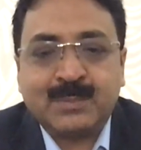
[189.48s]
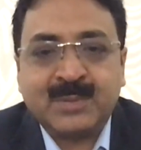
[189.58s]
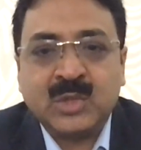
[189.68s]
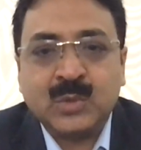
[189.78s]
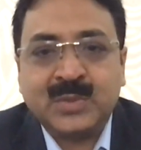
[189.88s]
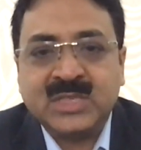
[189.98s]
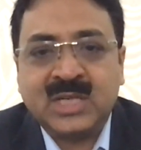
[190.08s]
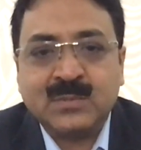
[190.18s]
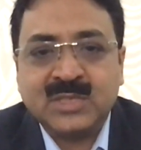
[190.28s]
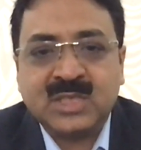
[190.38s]
happened to
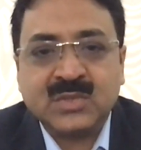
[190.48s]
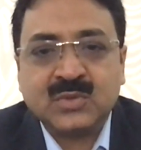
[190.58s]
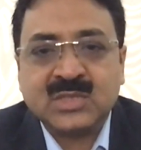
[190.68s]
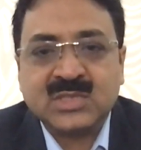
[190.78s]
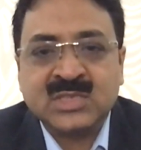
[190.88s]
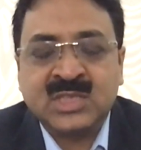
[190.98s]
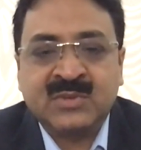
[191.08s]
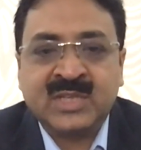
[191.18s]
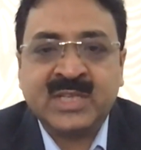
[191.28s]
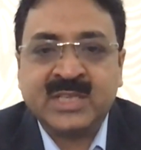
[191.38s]
Bajaj, Bajaj was
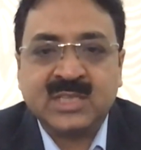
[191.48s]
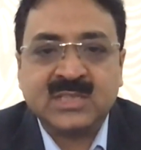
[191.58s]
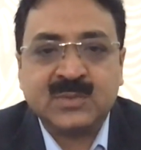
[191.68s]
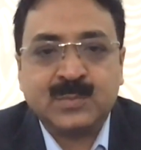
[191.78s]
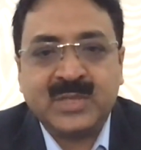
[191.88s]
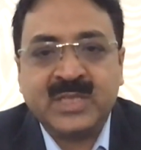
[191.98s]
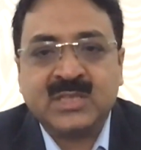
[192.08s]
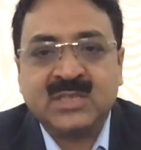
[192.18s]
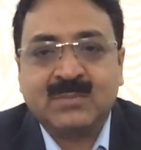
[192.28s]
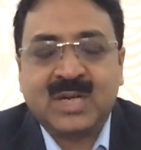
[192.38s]
never an aggressive
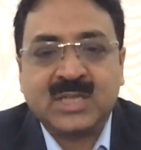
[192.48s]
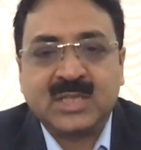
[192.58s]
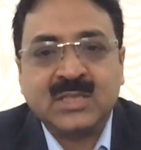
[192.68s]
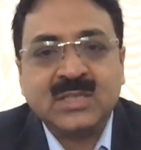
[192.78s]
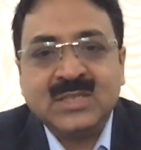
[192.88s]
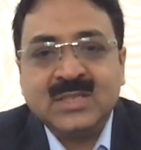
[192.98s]
player in the market